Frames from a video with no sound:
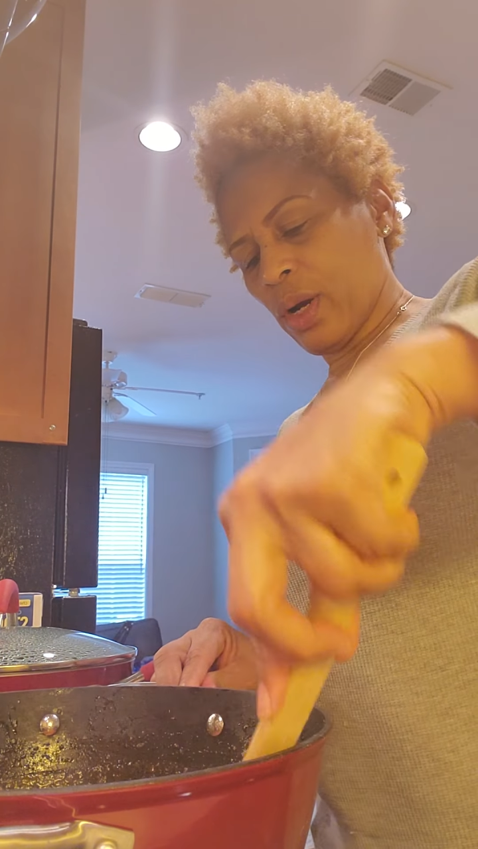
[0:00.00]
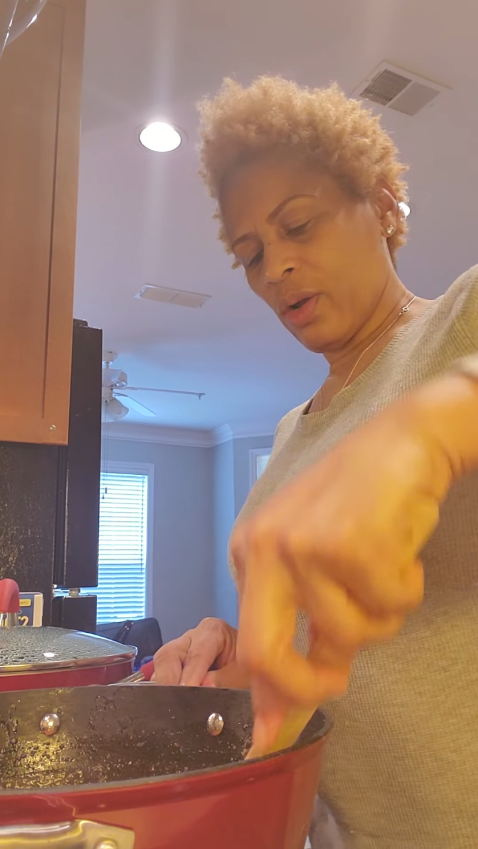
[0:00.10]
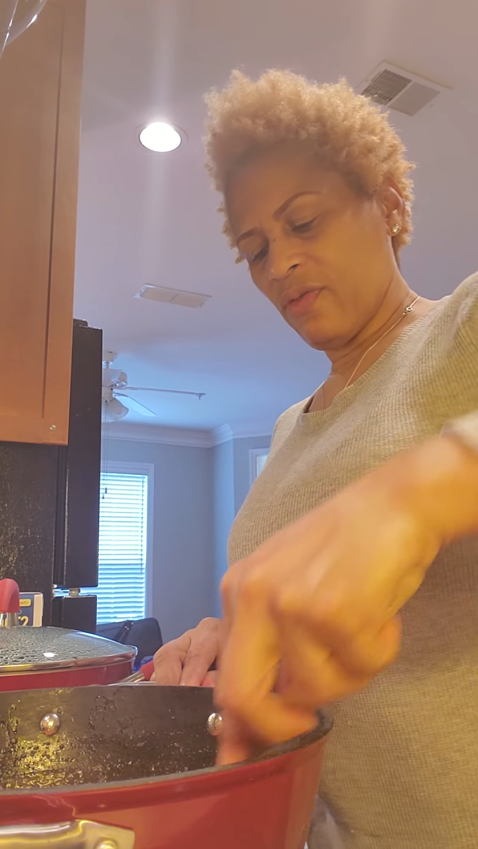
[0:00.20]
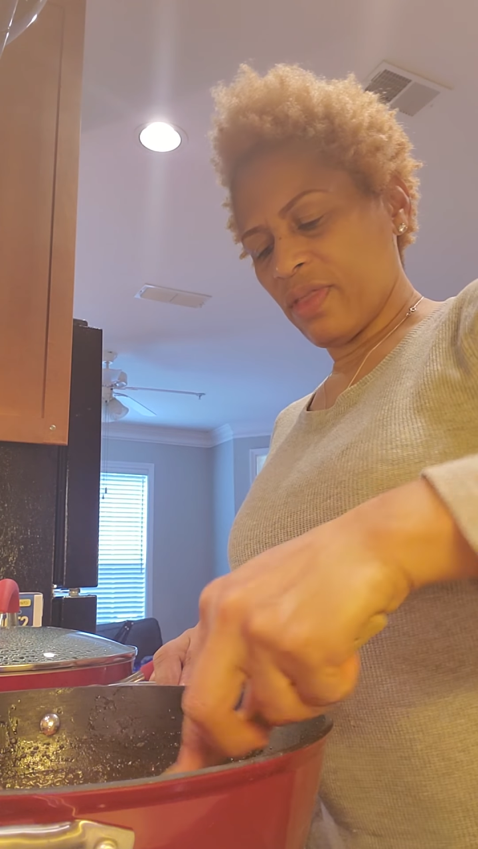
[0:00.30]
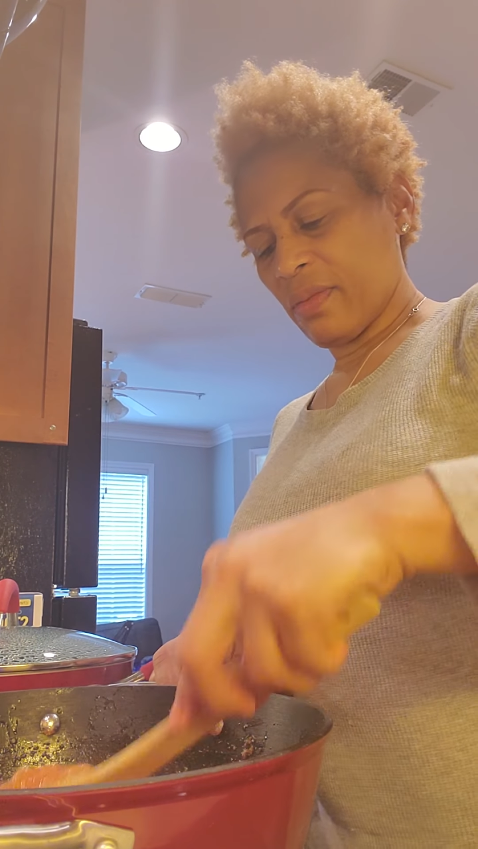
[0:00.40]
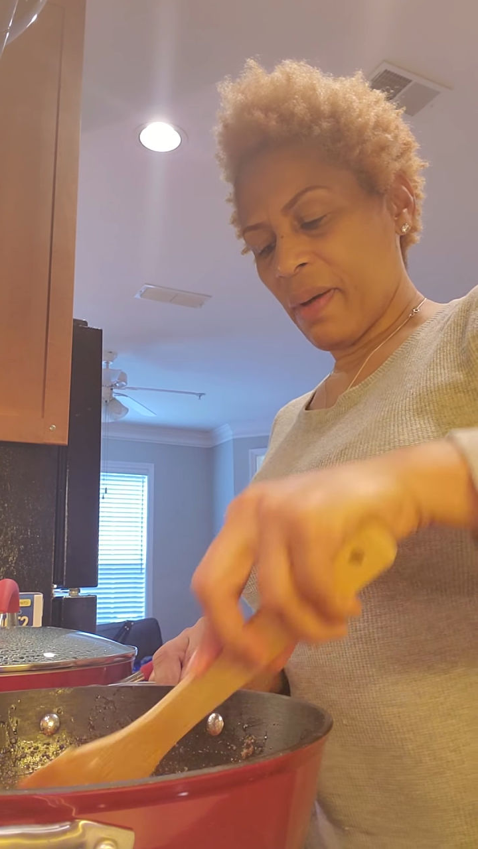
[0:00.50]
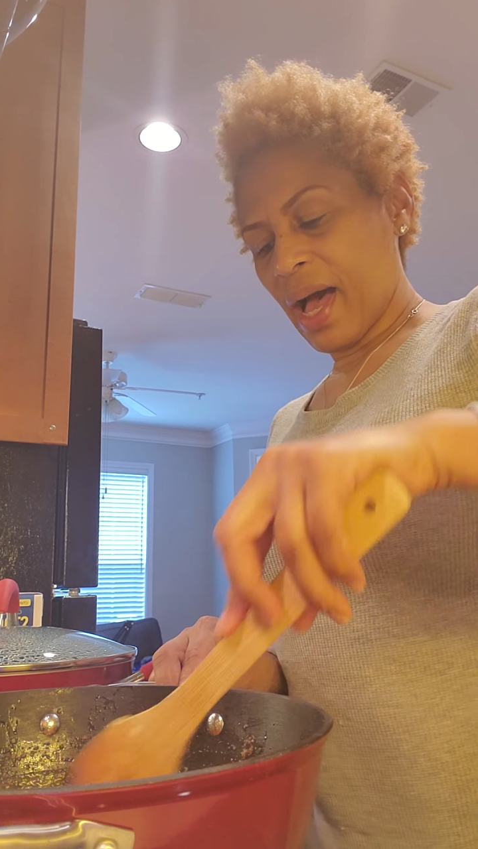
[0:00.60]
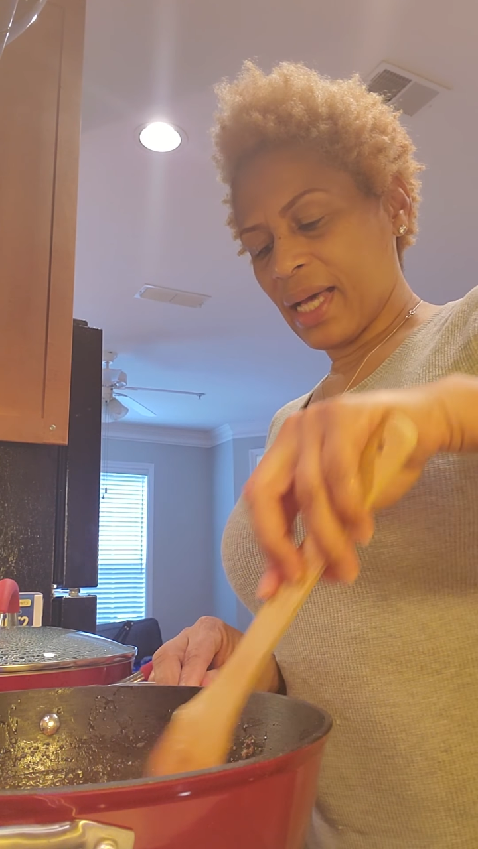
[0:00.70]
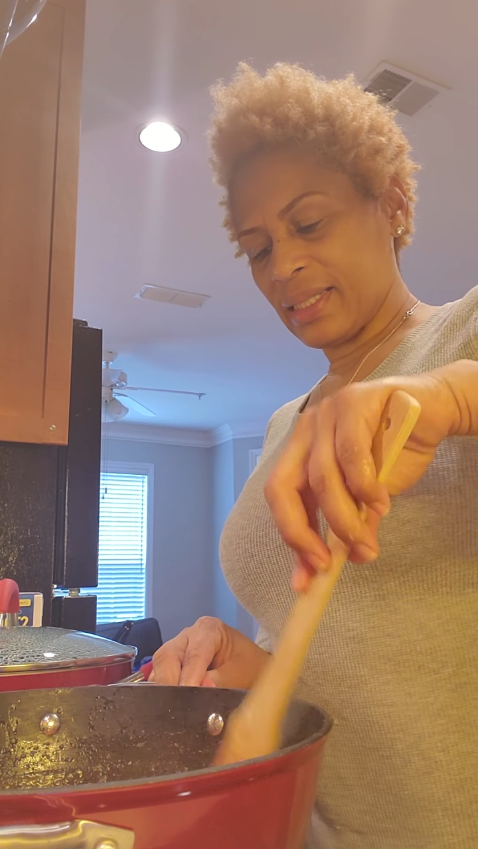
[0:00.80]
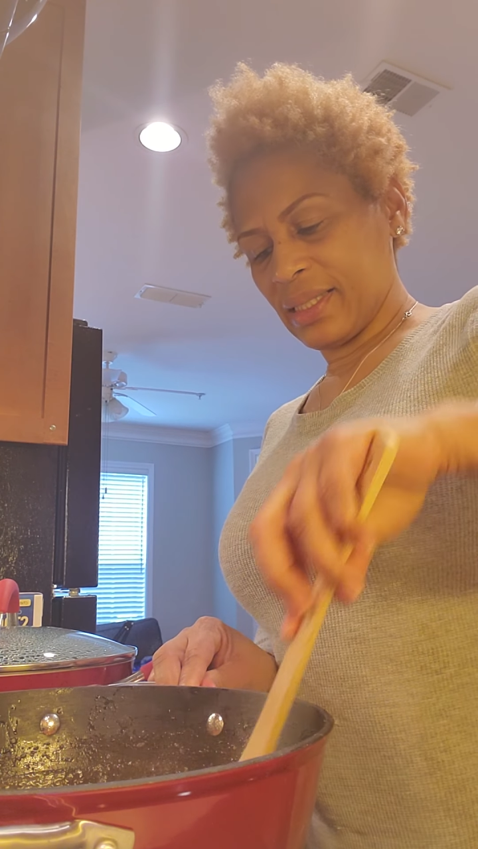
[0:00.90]
it over the
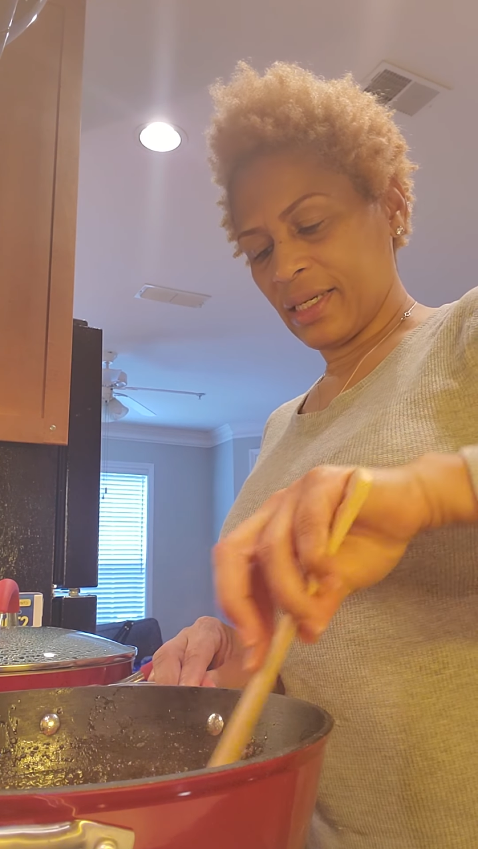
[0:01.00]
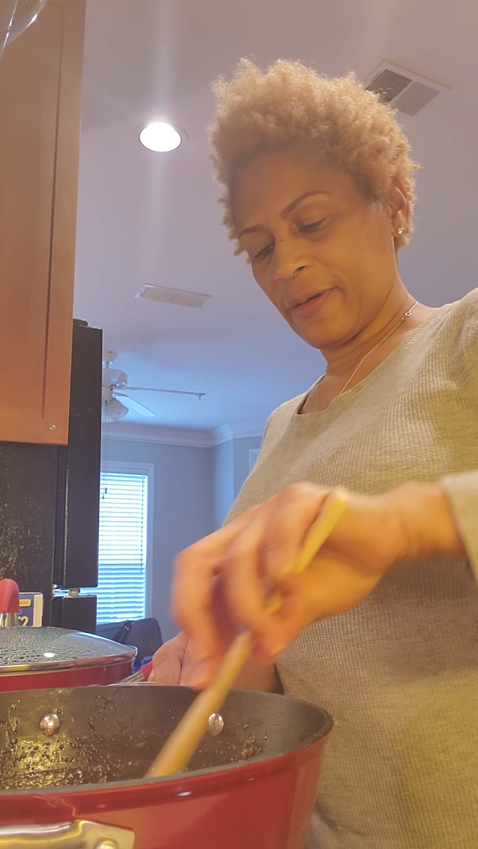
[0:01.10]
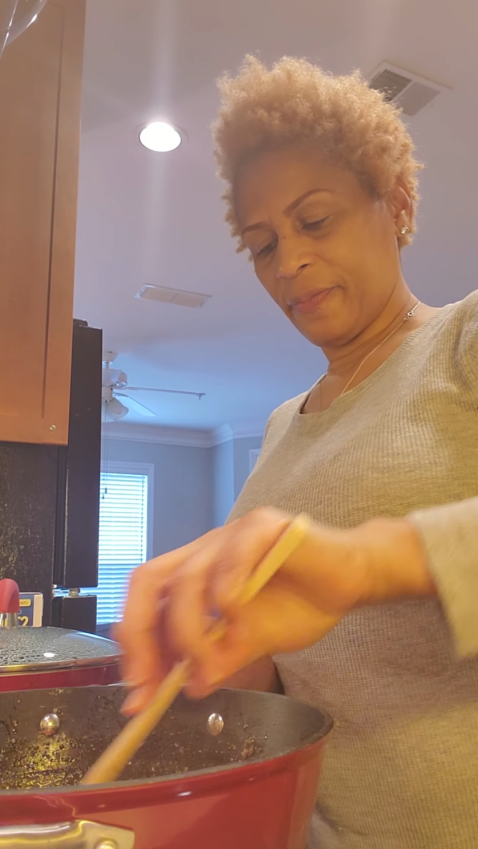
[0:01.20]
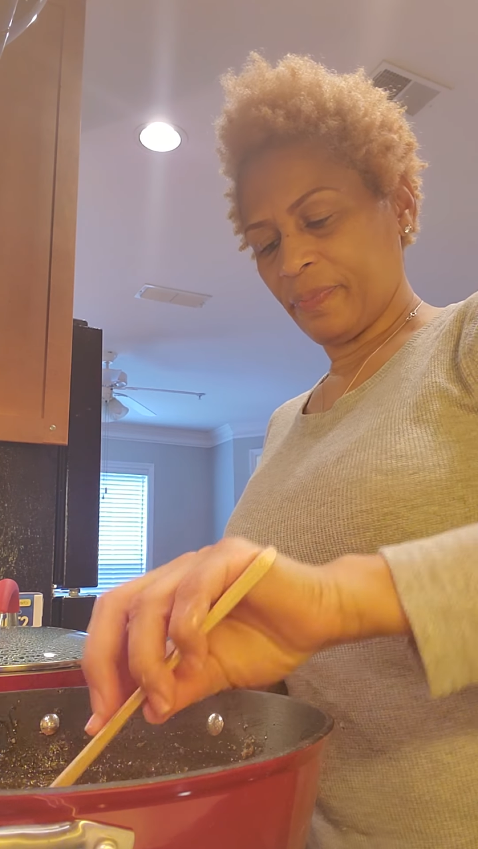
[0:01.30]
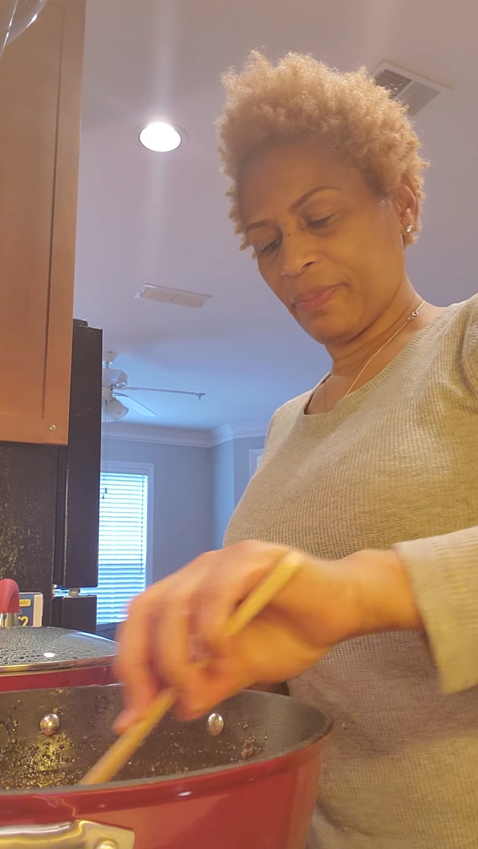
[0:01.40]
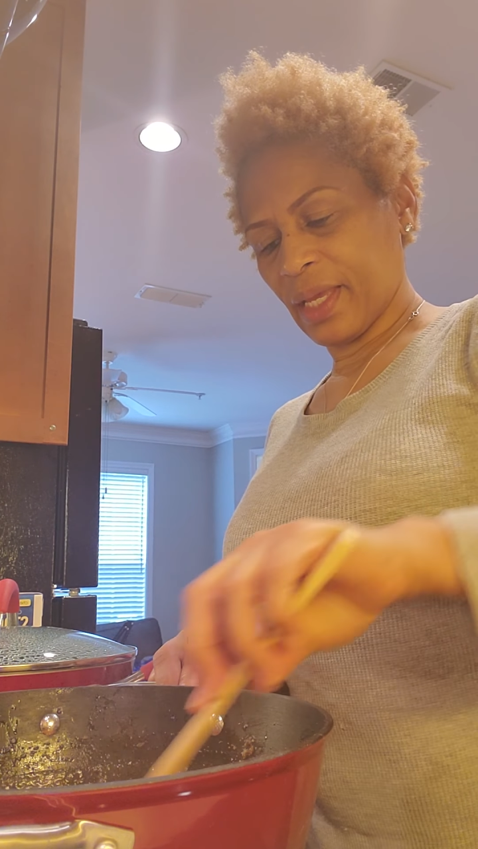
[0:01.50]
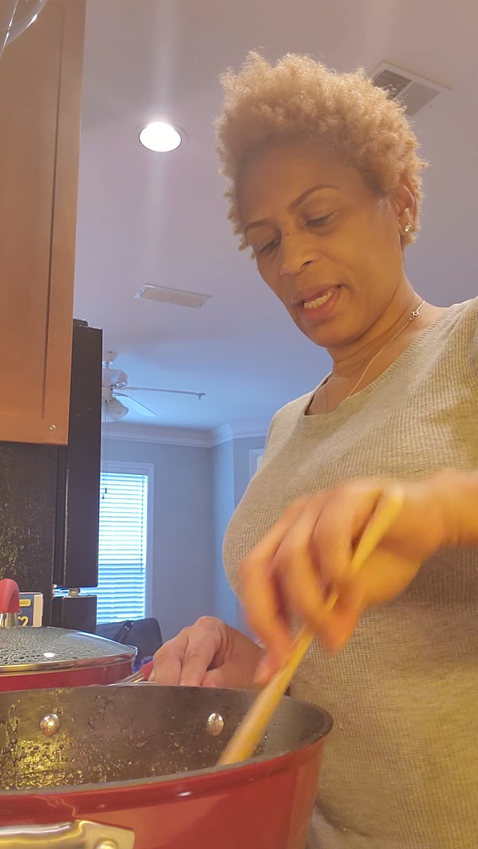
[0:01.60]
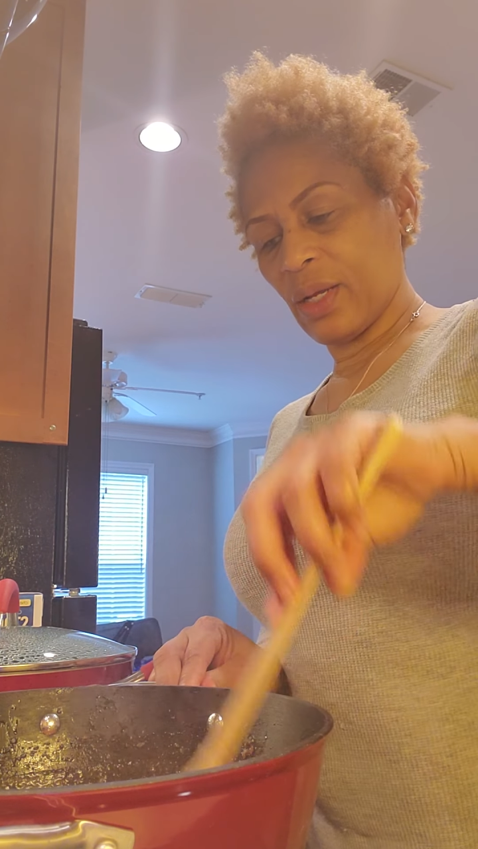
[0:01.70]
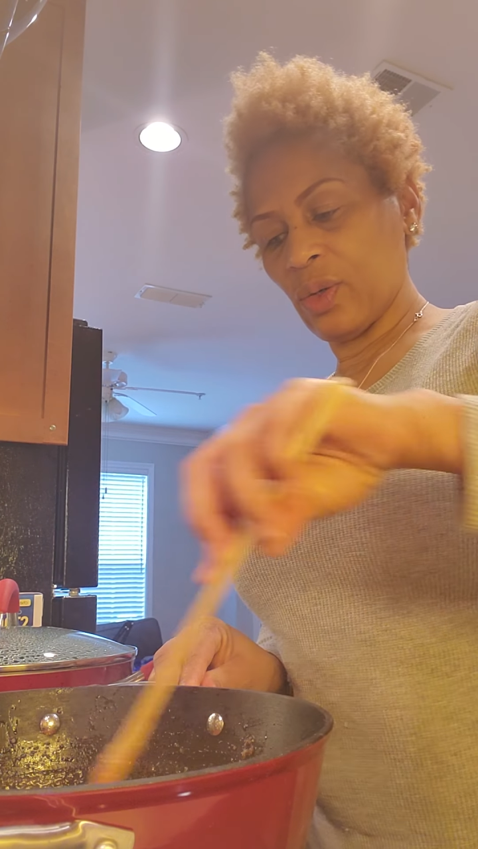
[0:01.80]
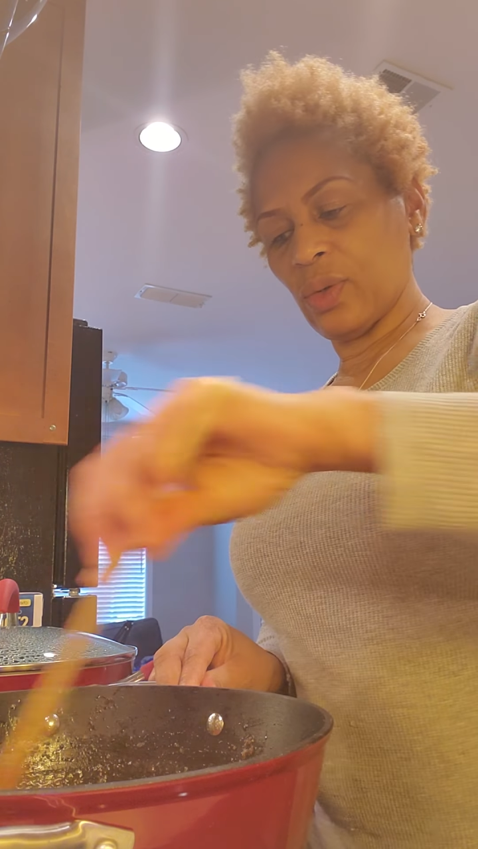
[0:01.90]
pasta,
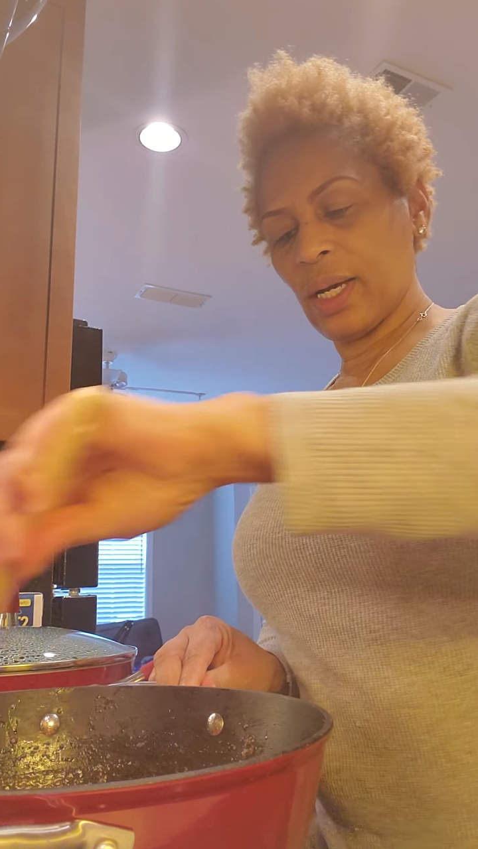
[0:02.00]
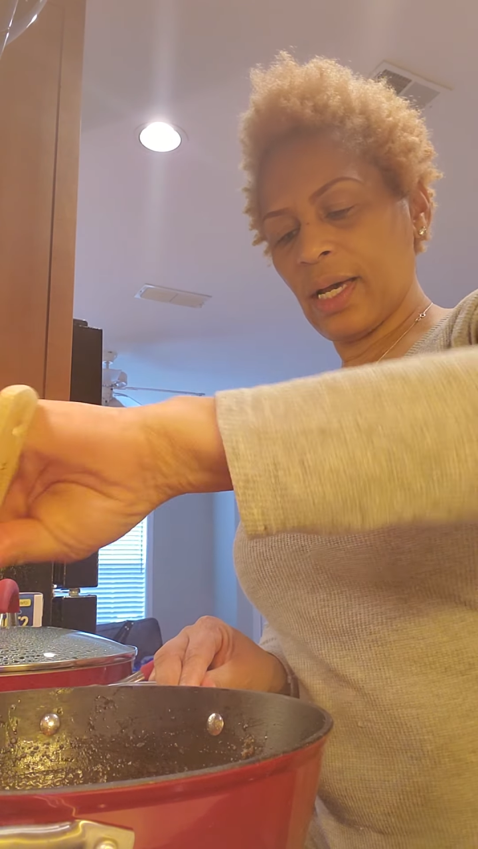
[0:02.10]
it'll